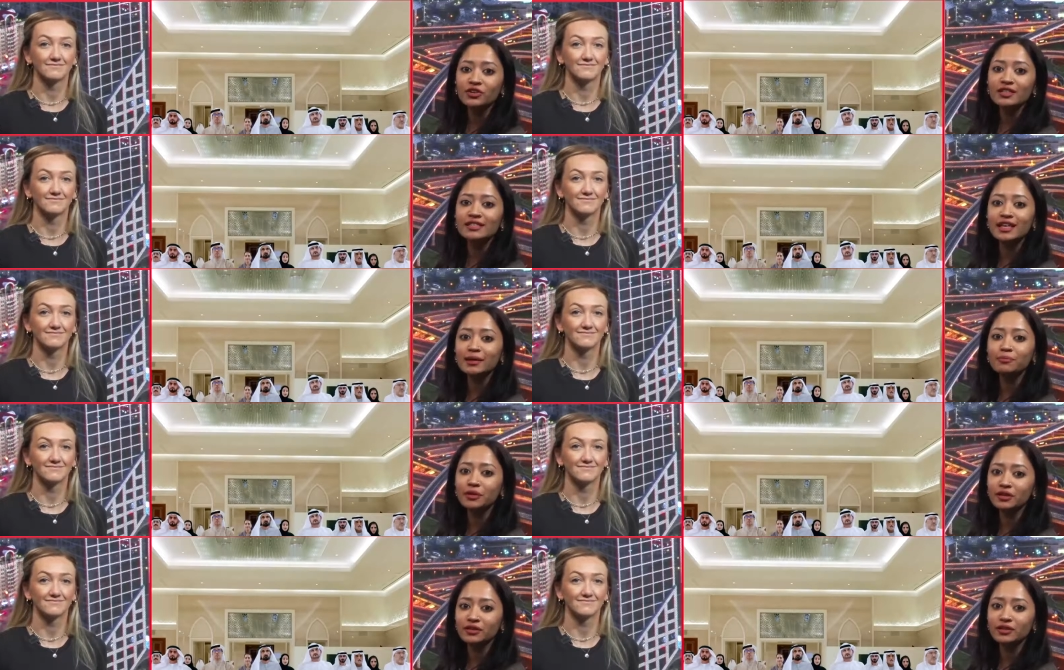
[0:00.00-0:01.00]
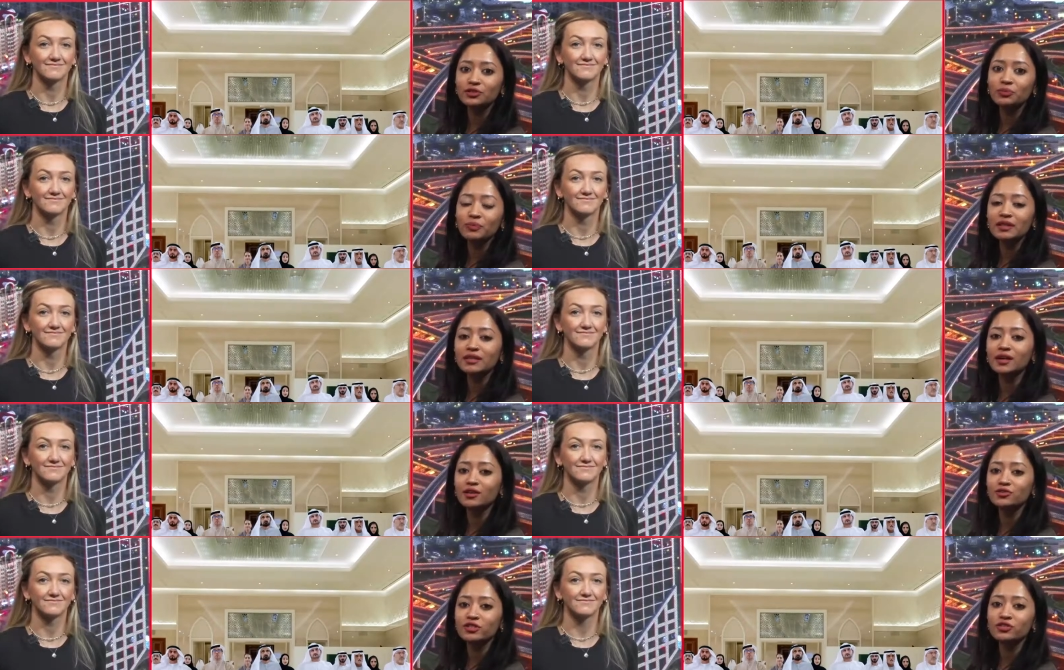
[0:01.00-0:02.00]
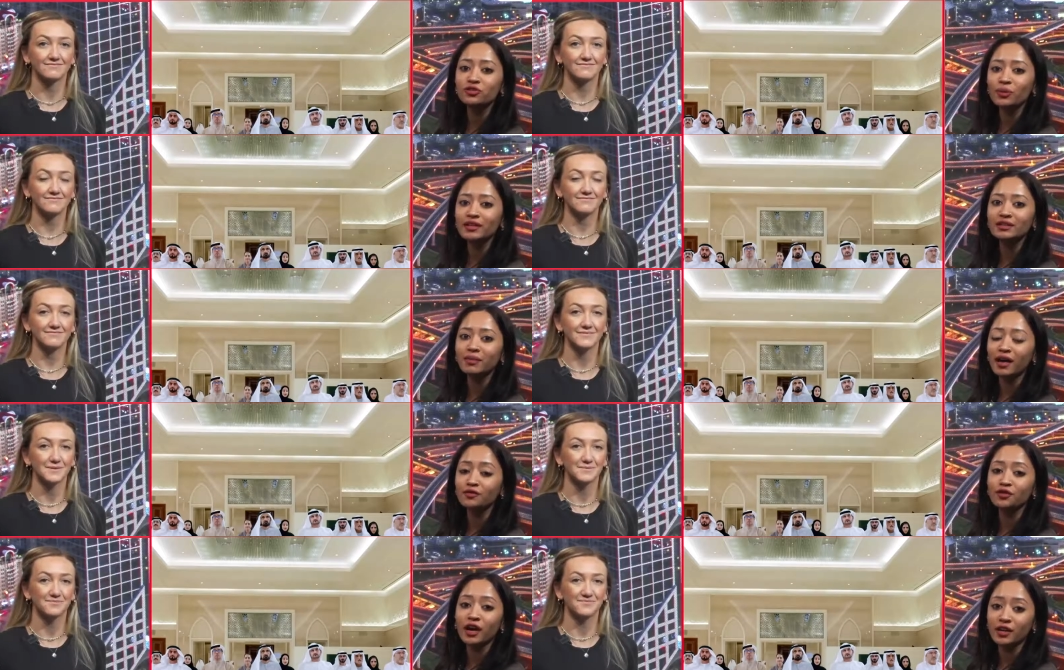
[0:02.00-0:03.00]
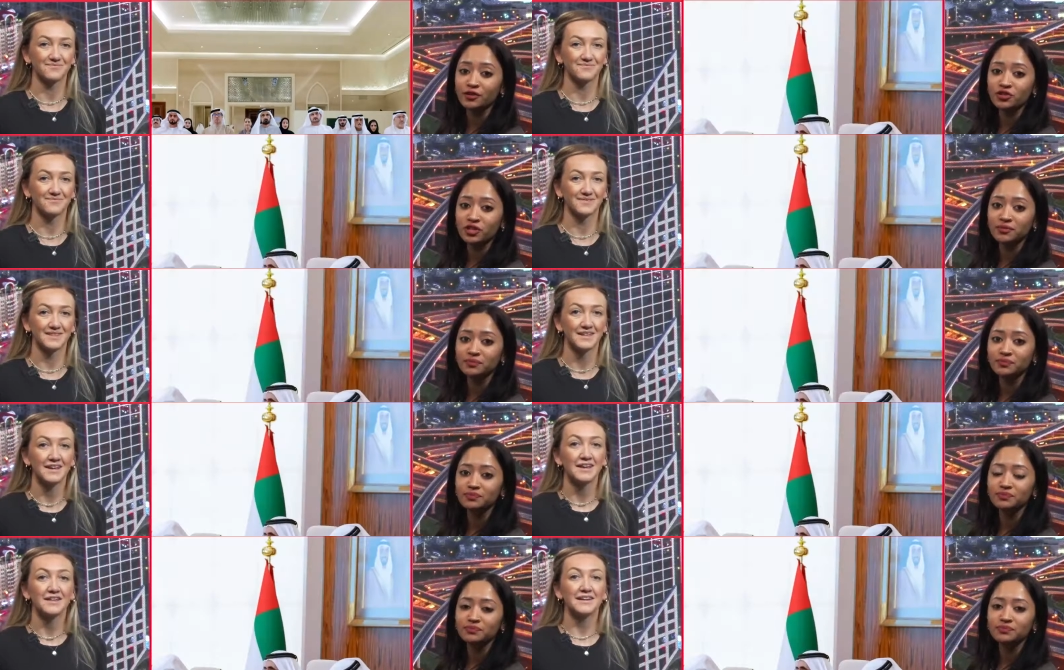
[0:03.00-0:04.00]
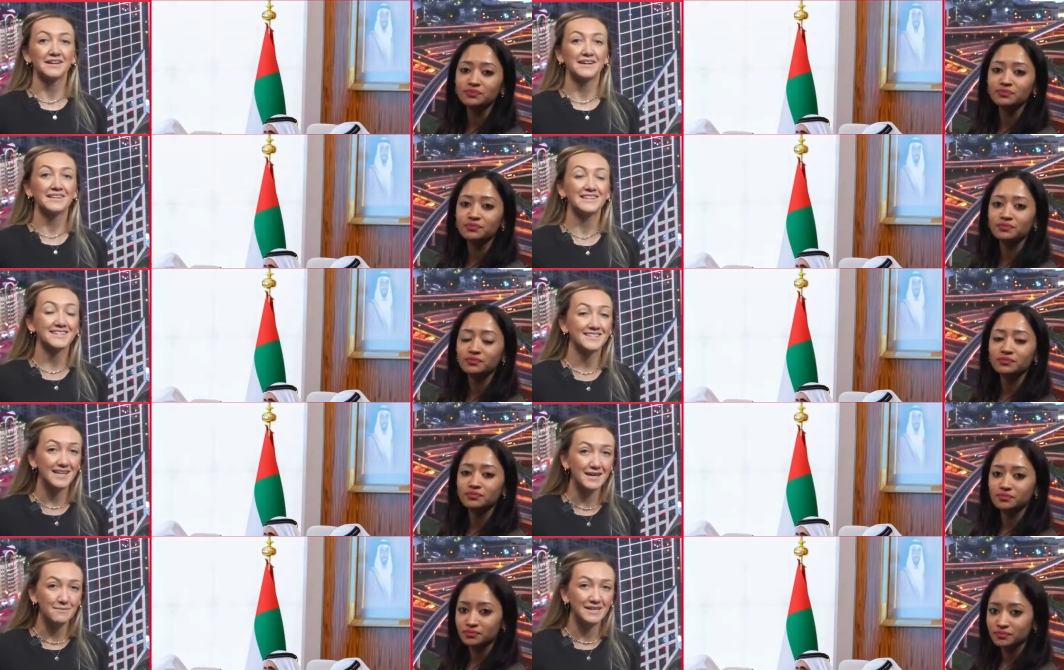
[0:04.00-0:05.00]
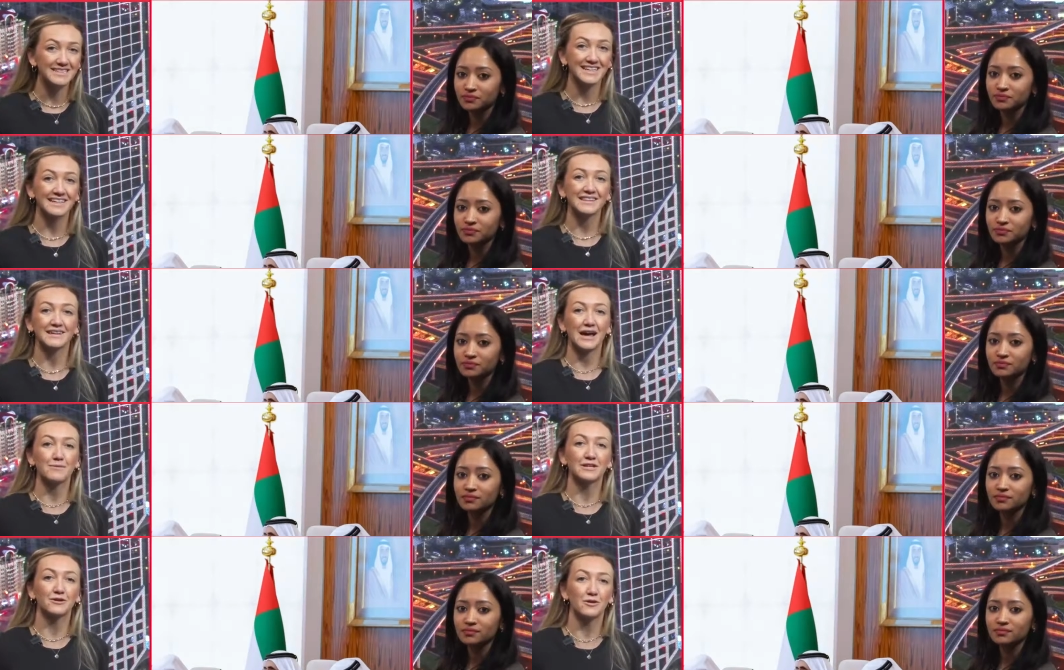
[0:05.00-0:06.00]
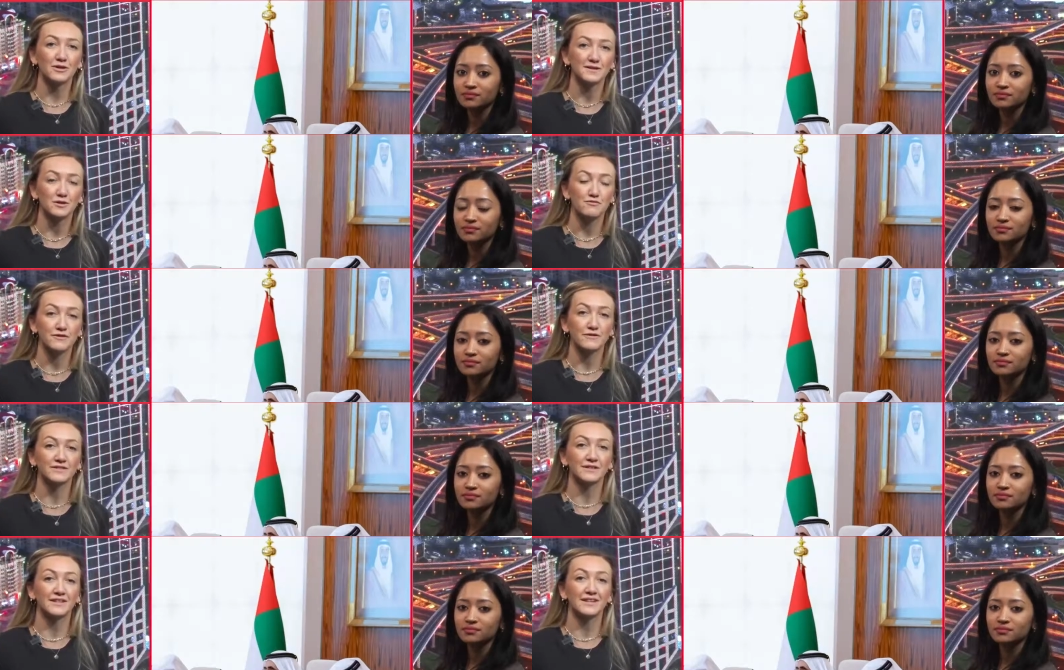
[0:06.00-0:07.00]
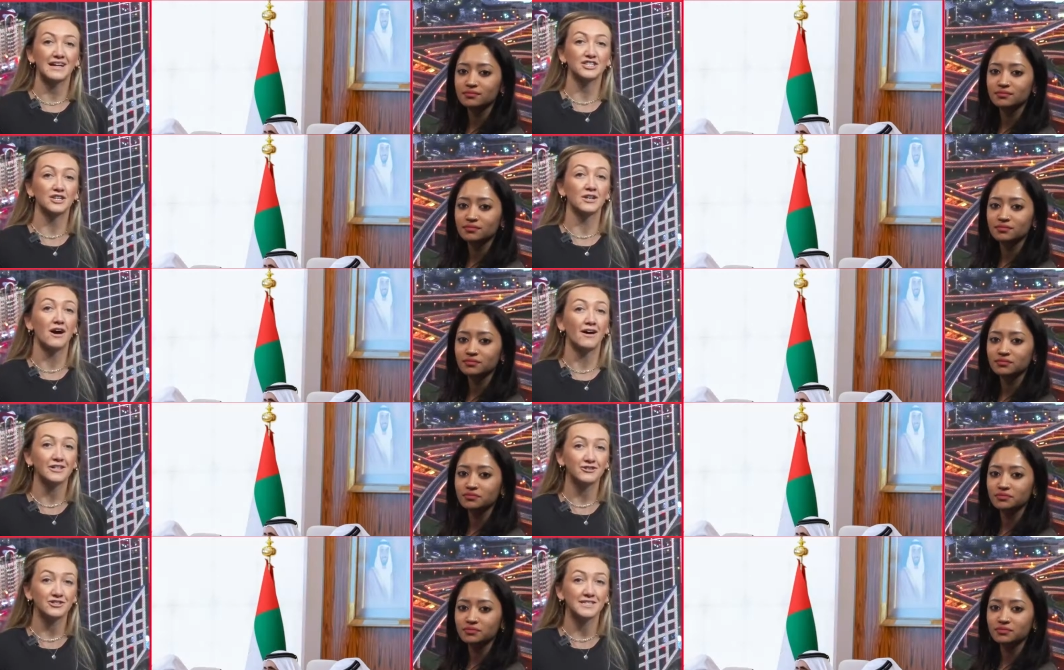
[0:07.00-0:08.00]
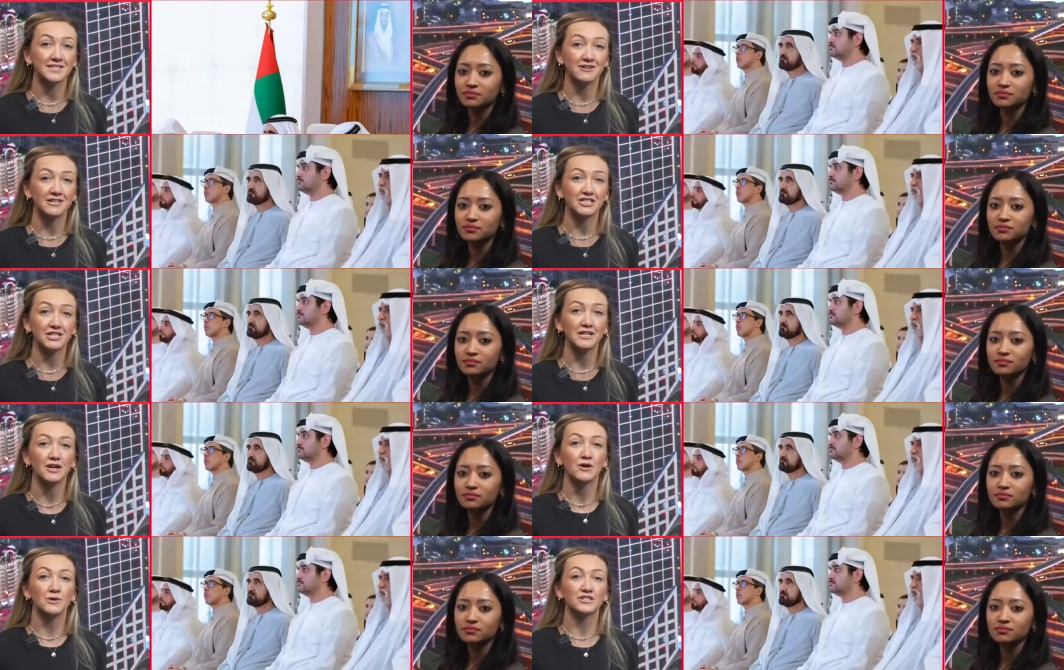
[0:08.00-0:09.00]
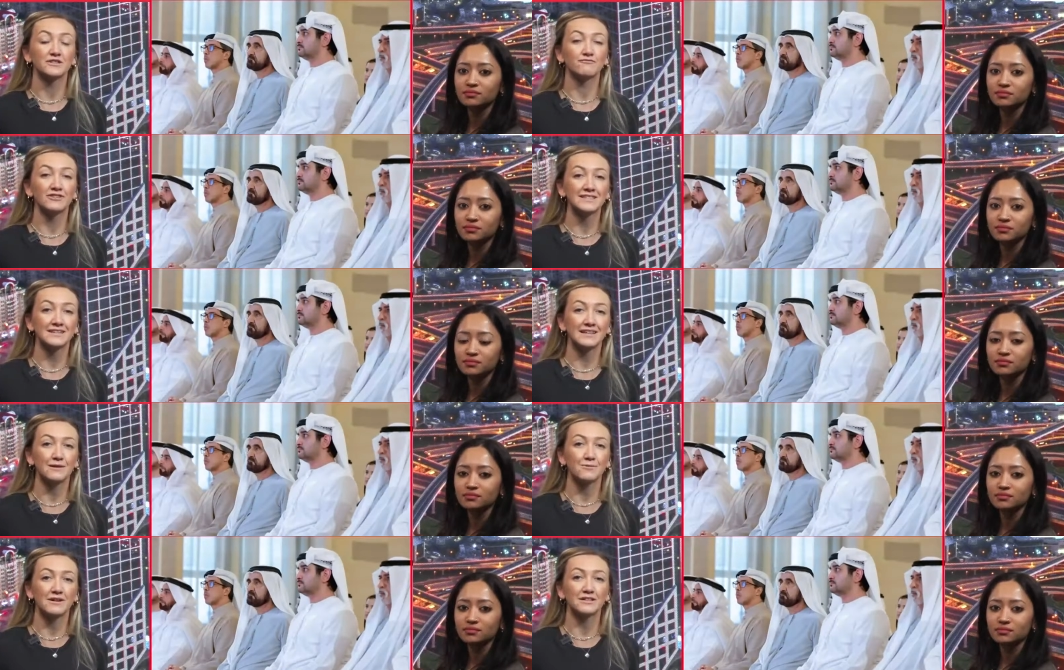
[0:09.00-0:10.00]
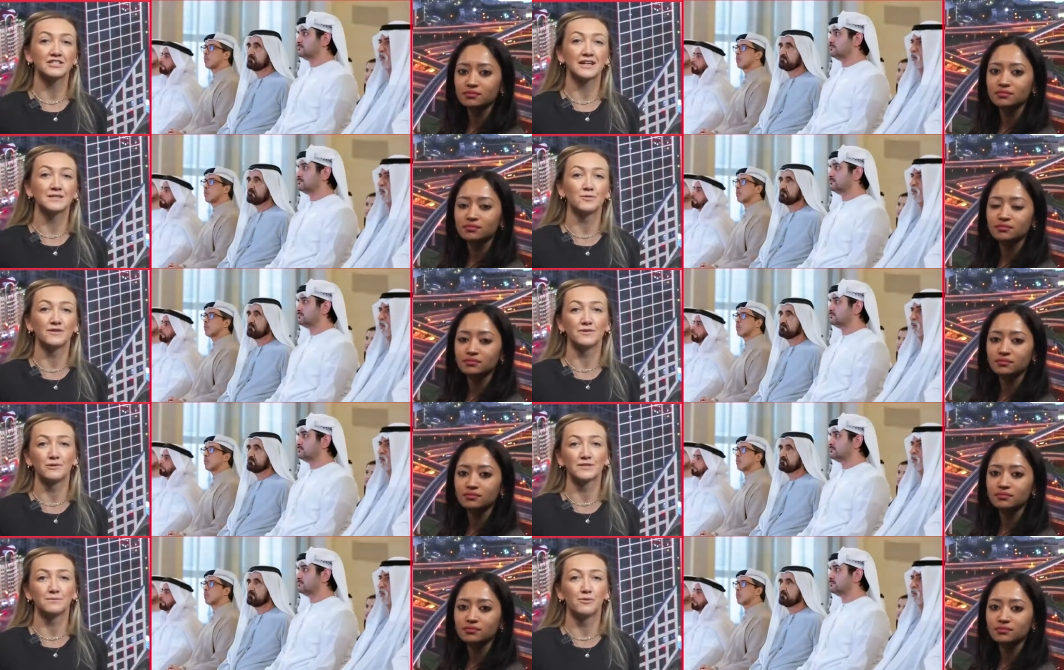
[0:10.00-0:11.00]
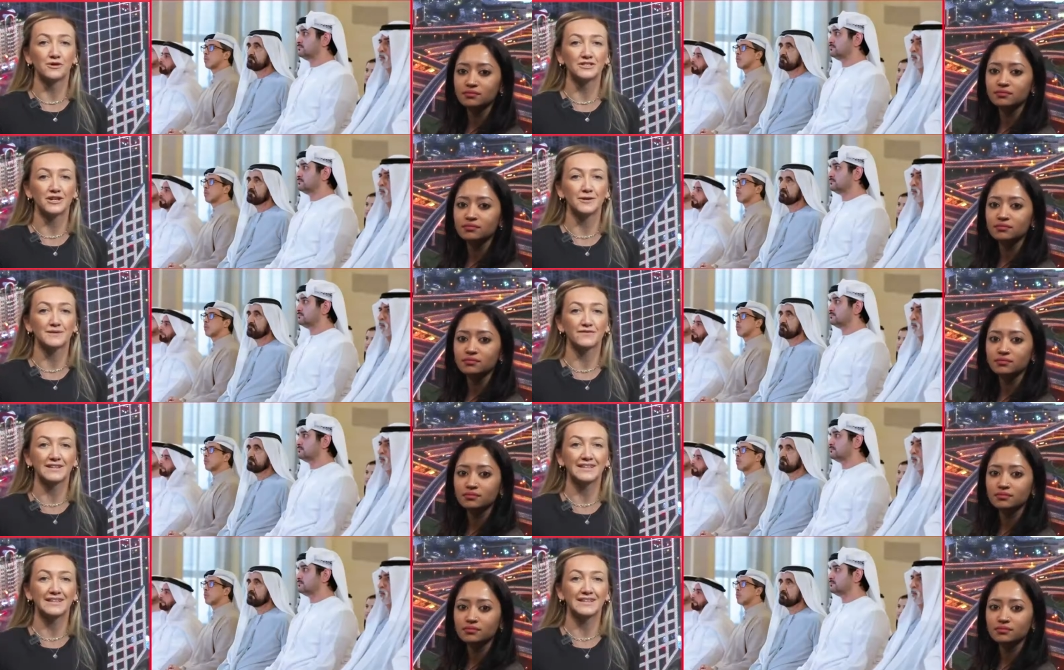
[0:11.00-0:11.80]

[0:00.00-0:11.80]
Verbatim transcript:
Speaker 1: the same period to meet the country's growing demand for energy. In the same meeting, the cabinet
Speaker 2: also approved the National Hydrogen Strategy, which has recently emerged as one of the most important types of clean